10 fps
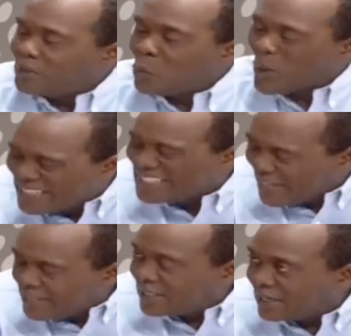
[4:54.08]

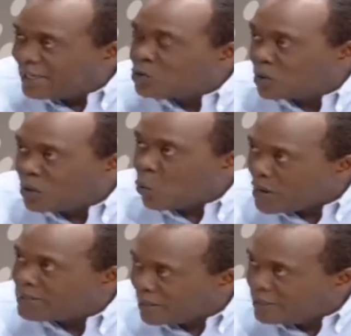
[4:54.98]
Weeks later, literally
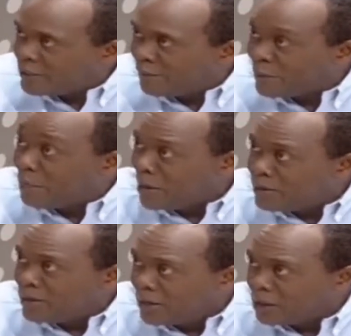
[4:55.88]
weeks later, they
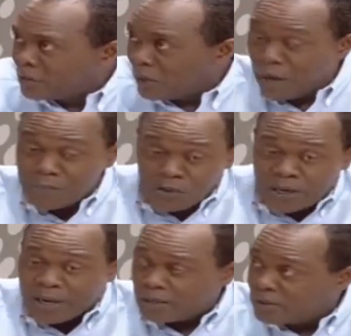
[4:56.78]
make the announcement
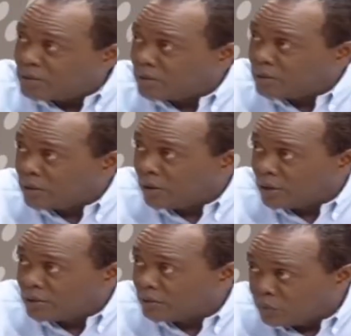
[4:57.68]
MJ
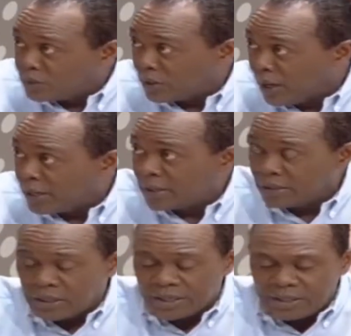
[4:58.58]
has resigned.
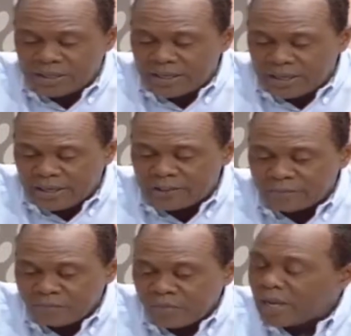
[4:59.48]
He's done his 10 years,
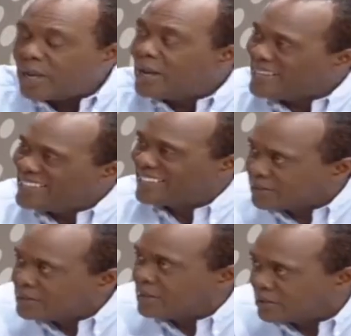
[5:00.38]
and his
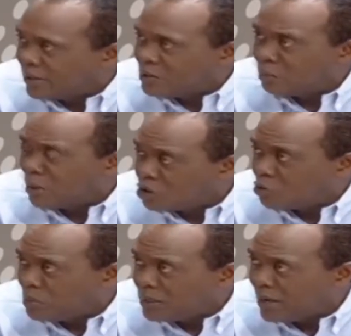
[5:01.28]
successor is about
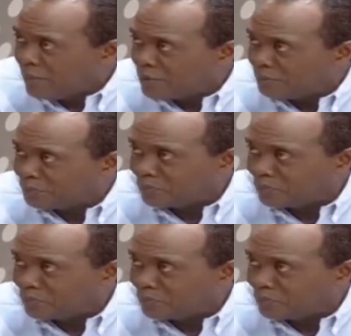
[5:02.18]
to be named.